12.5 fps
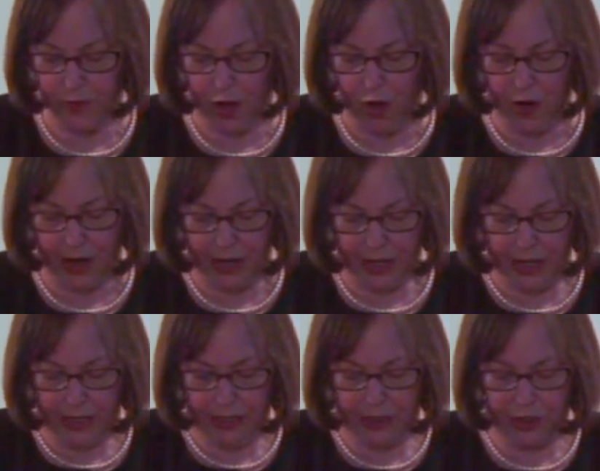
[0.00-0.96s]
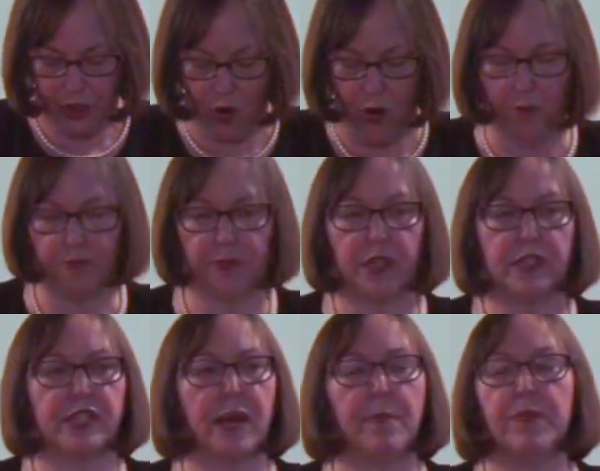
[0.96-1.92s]
all right. So
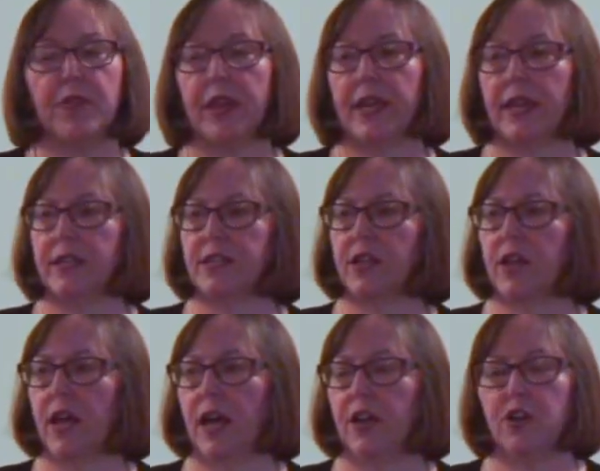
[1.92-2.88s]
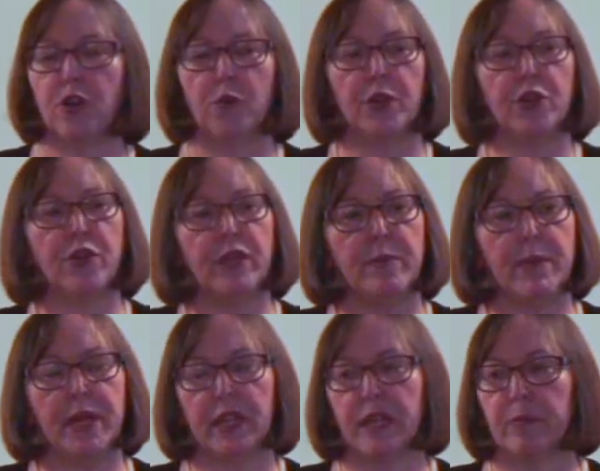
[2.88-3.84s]
some things, uh, you know, when you're
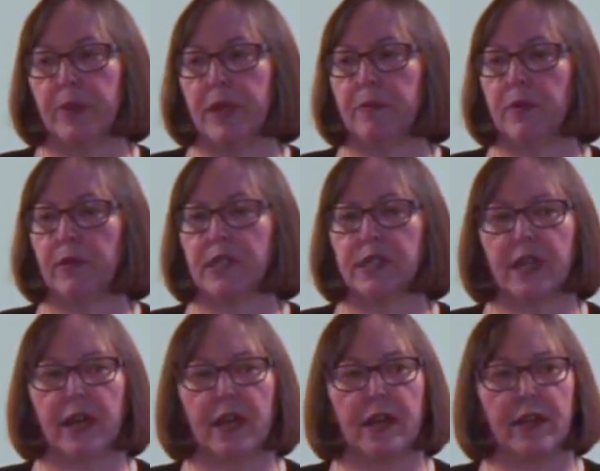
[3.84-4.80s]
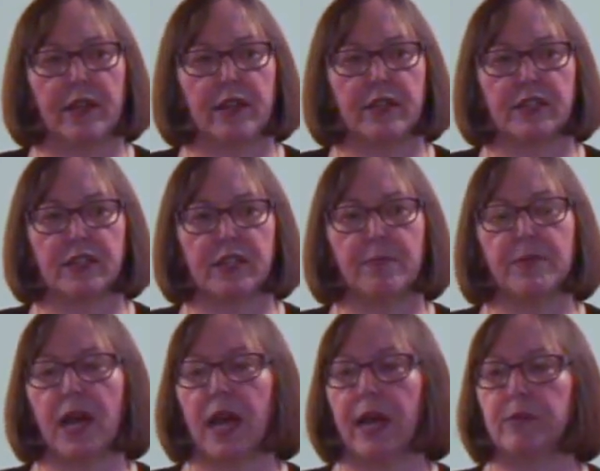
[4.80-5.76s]
emailing people, uh,
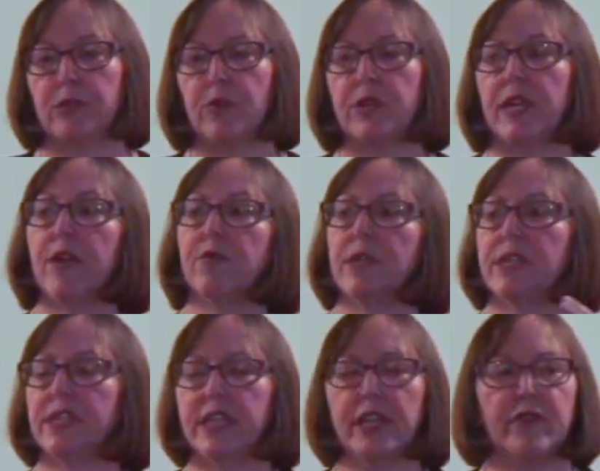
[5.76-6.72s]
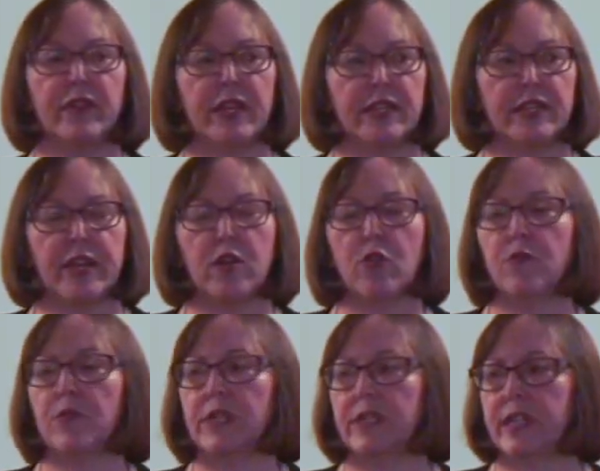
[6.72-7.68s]
sometimes when they receive it, they
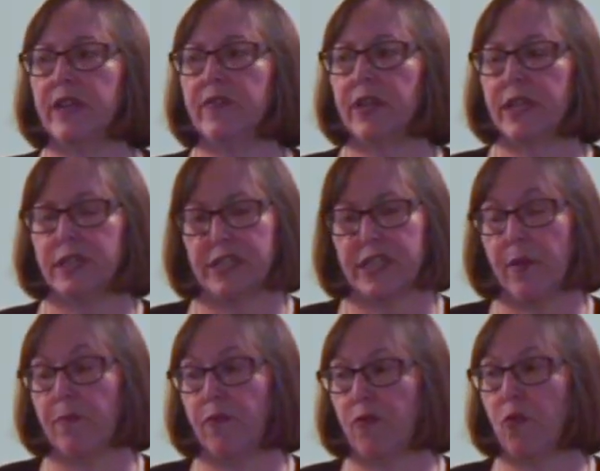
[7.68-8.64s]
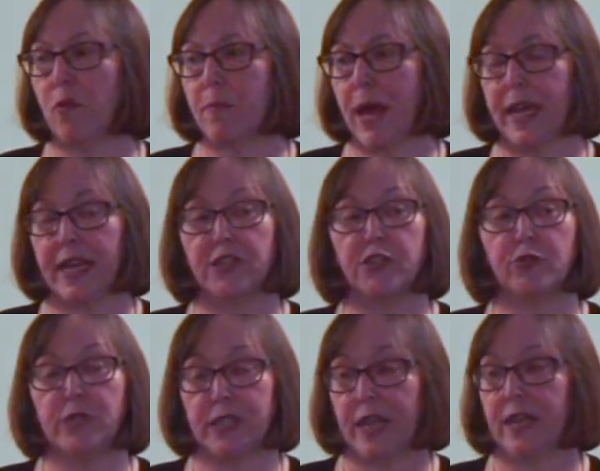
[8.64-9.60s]
don't receive it in the same format as
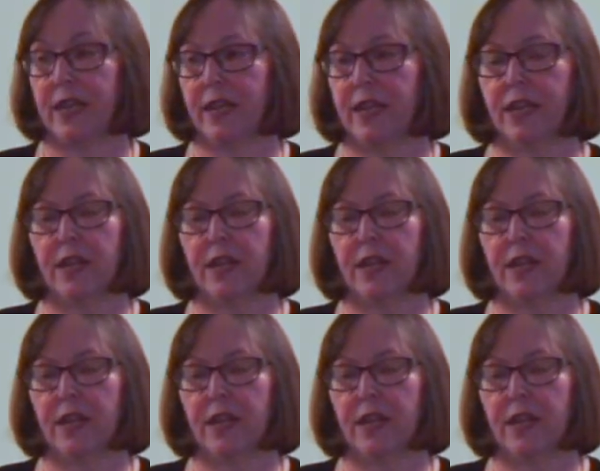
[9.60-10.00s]
you send it.